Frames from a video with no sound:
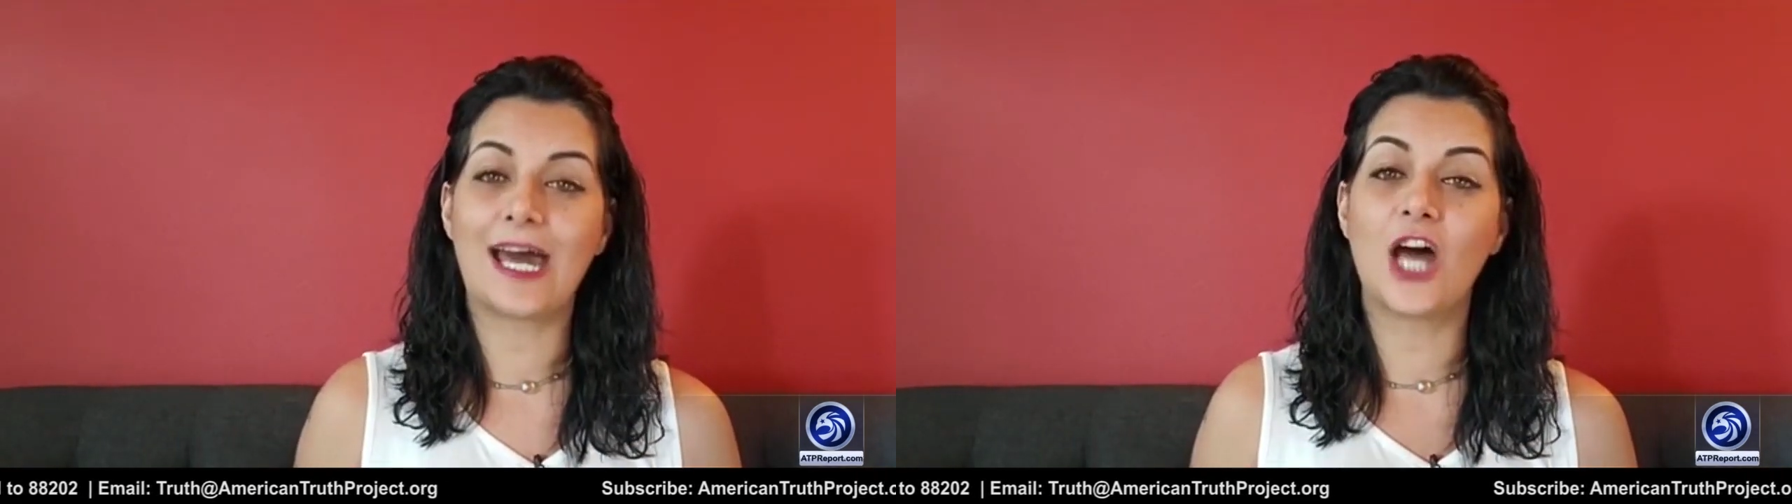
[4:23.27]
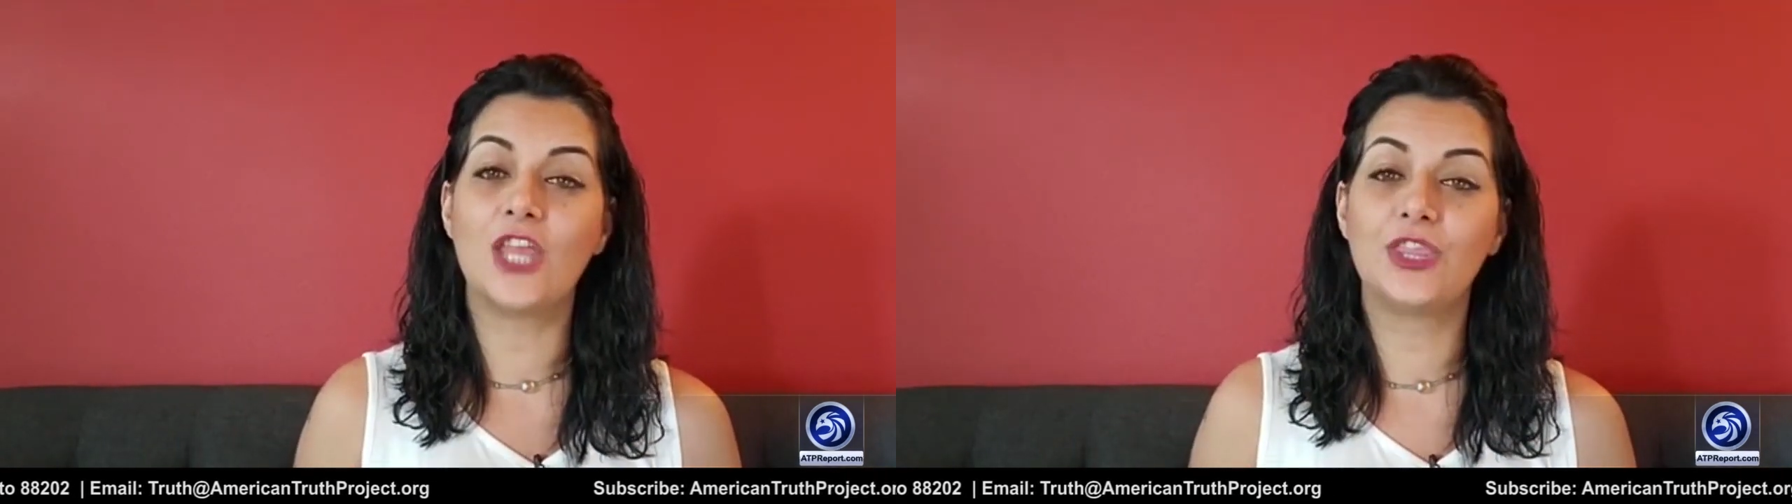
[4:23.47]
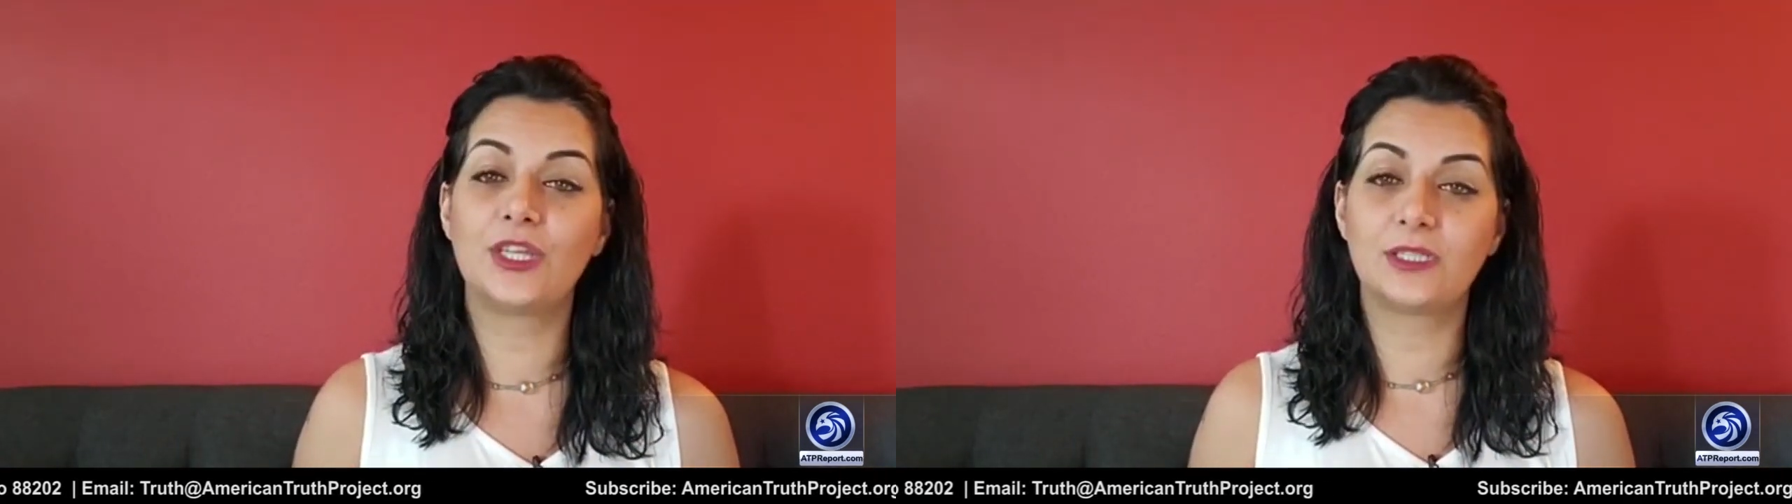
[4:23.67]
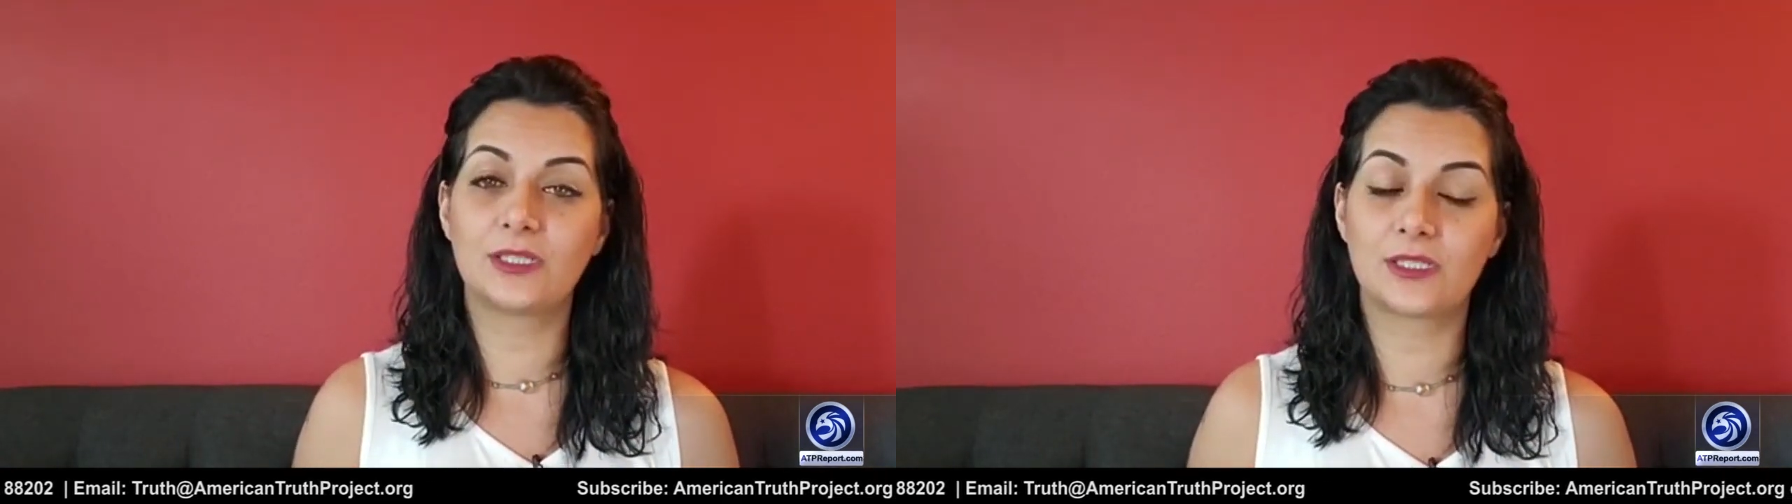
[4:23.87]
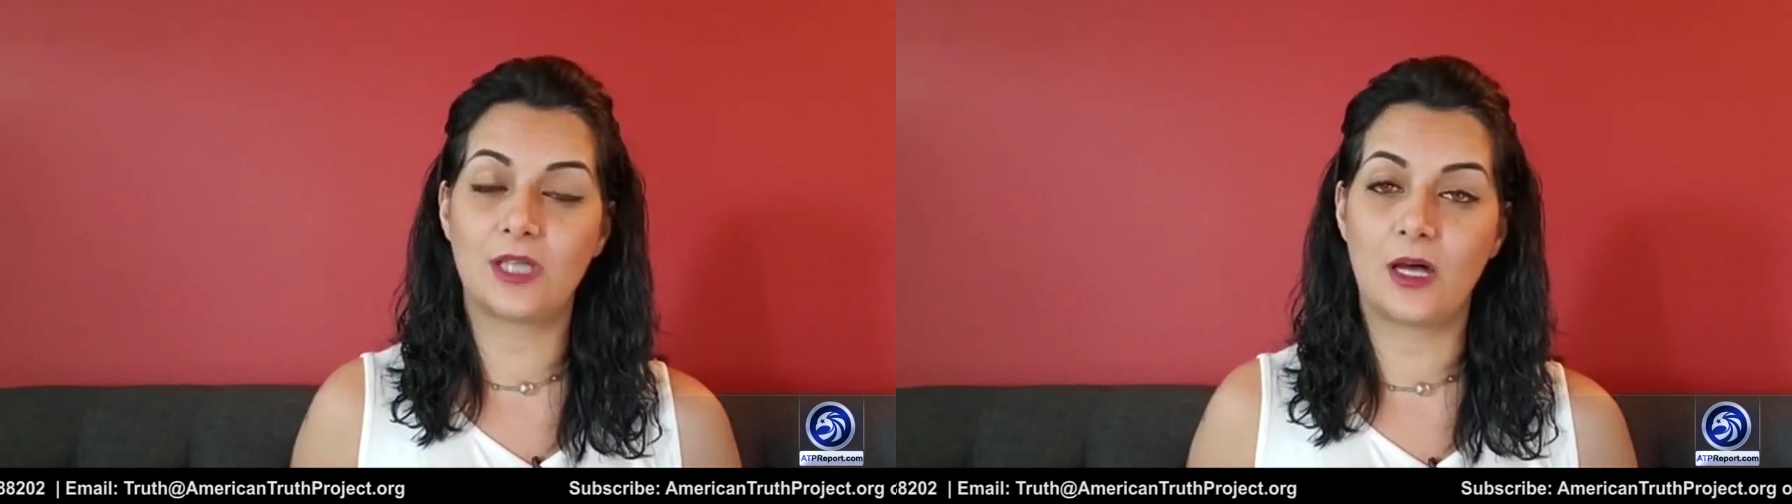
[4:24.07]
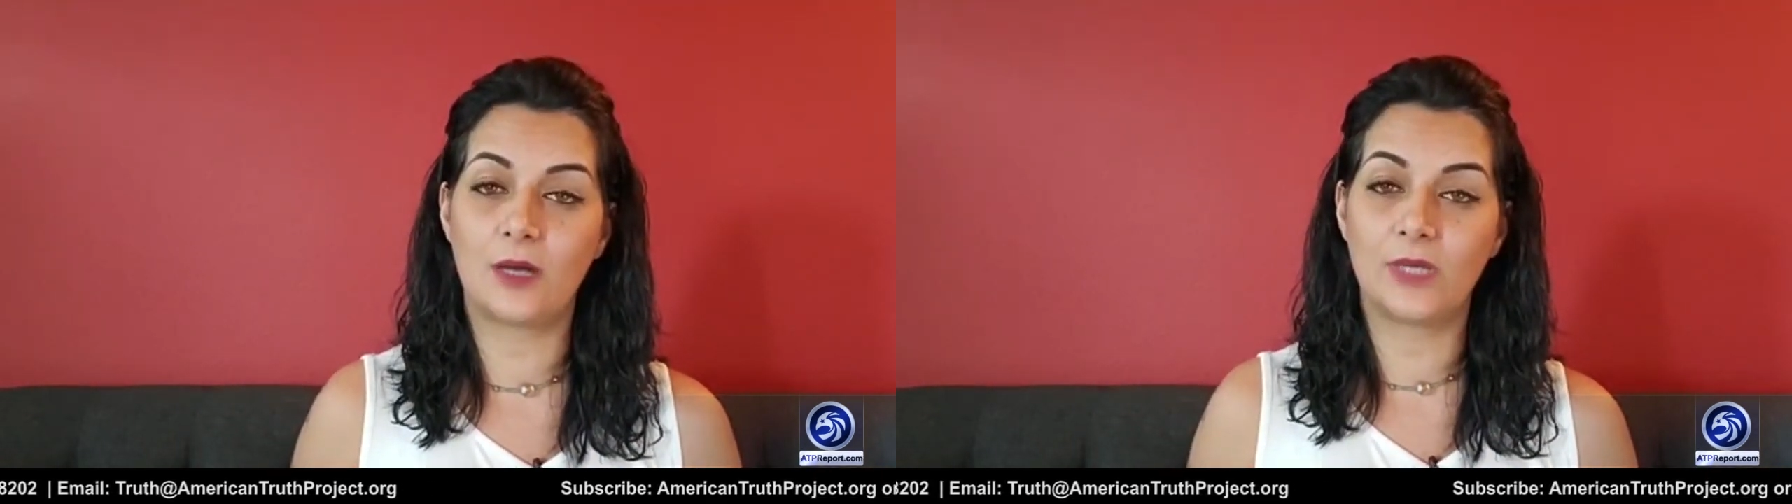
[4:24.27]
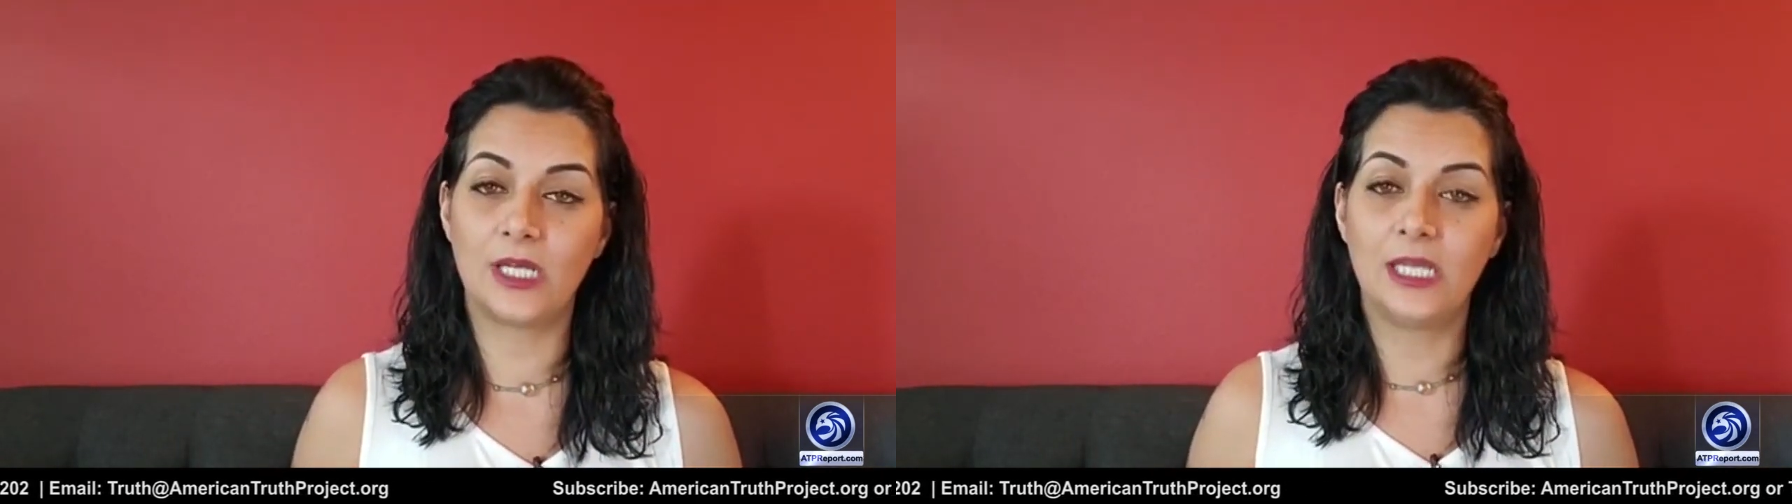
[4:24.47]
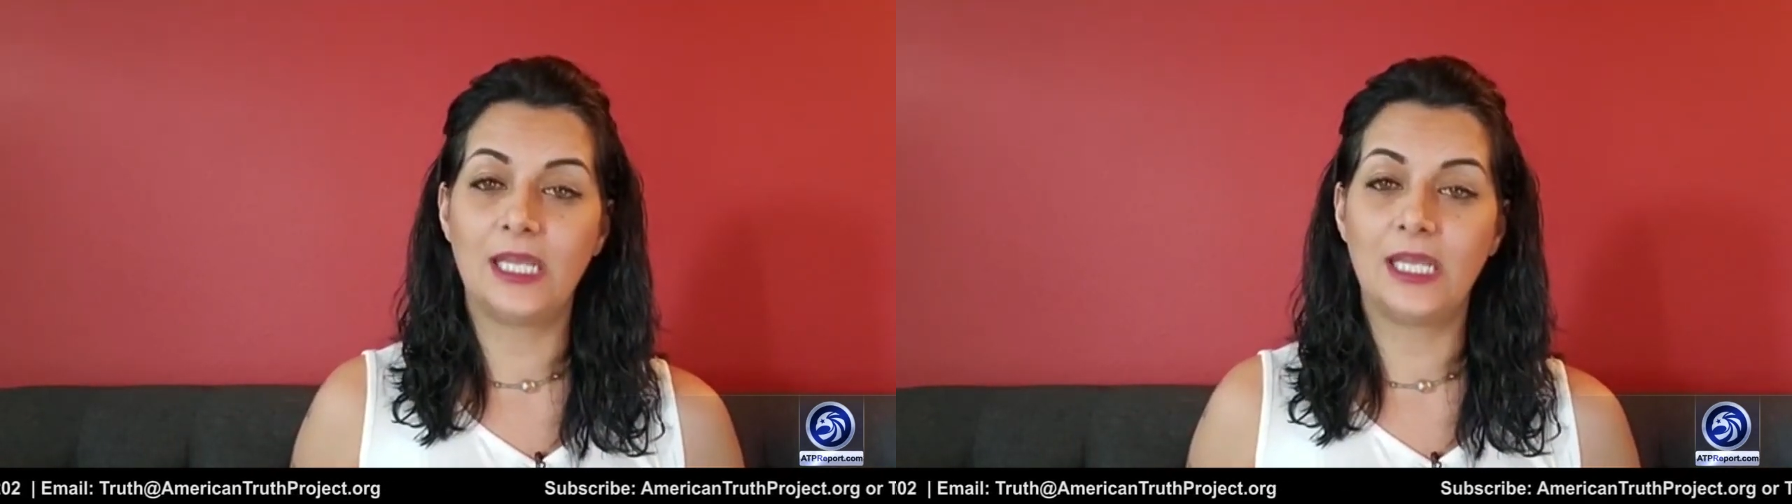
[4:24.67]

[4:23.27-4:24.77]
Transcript: under Islam